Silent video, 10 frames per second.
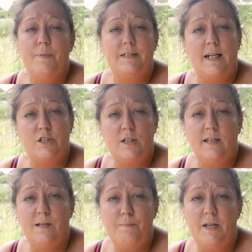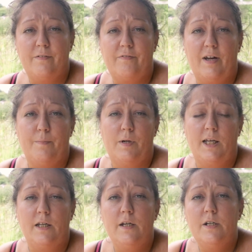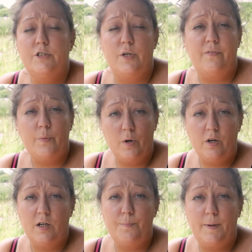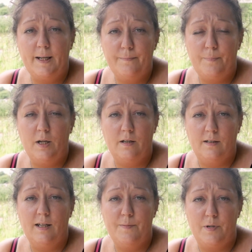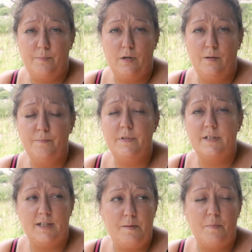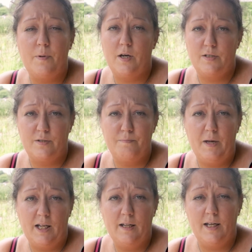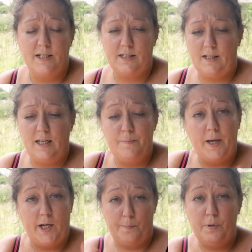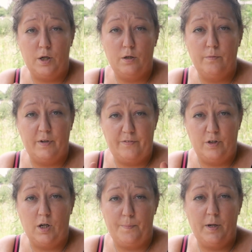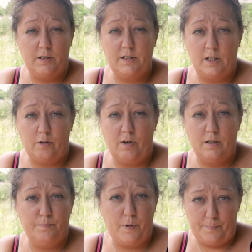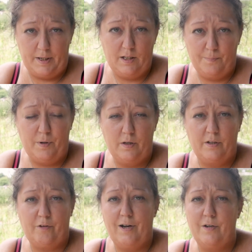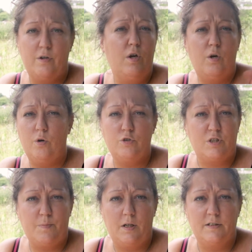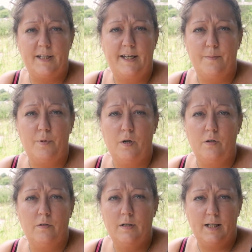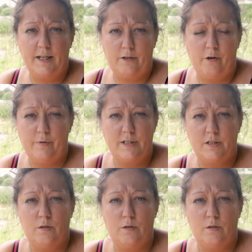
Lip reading: but it's actually in the mint family. So if you are going to plant lemon balm, the same applies with mint, is keep it in a pot. If you're going to plant it in the ground, pop it in the pot in the ground, or just plant it in a pot and let it grow on its